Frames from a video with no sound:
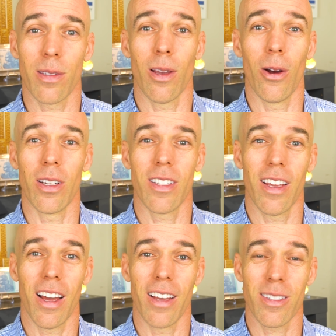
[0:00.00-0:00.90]
So
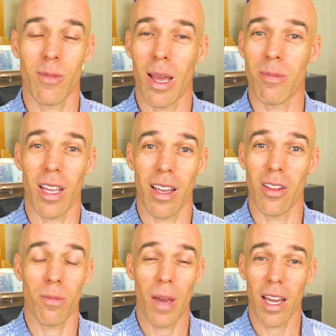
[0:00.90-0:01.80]
uh, sometimes I, I,
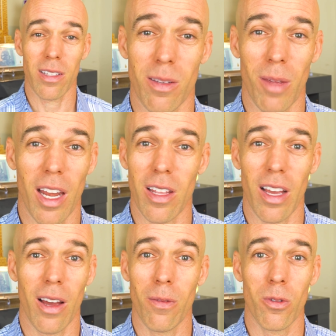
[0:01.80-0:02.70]
look back and I say, Man,
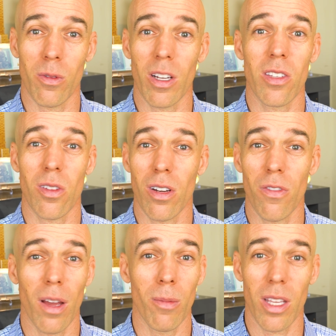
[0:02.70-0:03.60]
how have we raised
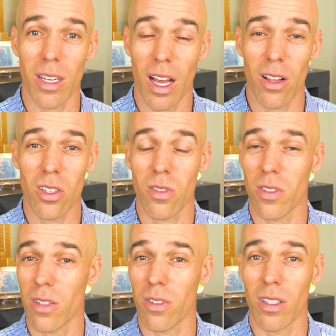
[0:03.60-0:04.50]
$35 million
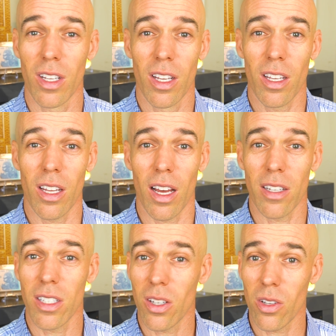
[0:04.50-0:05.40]
for different uh,
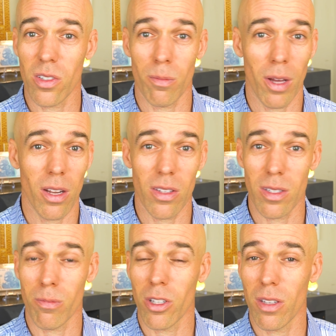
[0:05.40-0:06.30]
deals and bought all
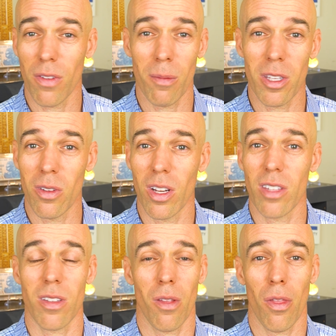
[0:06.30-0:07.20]
these multifamily
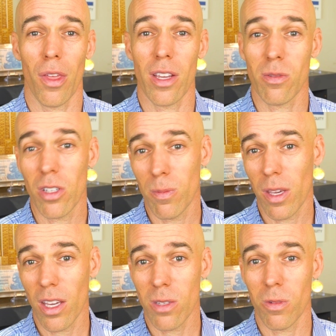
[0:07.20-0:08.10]
units and other things? Well, it's
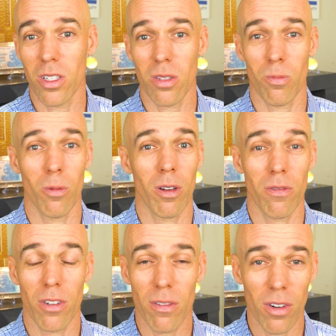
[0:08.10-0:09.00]
because we just put one
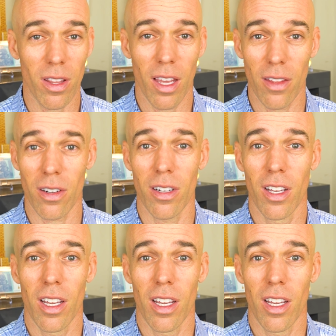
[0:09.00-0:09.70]
foot in front of the other,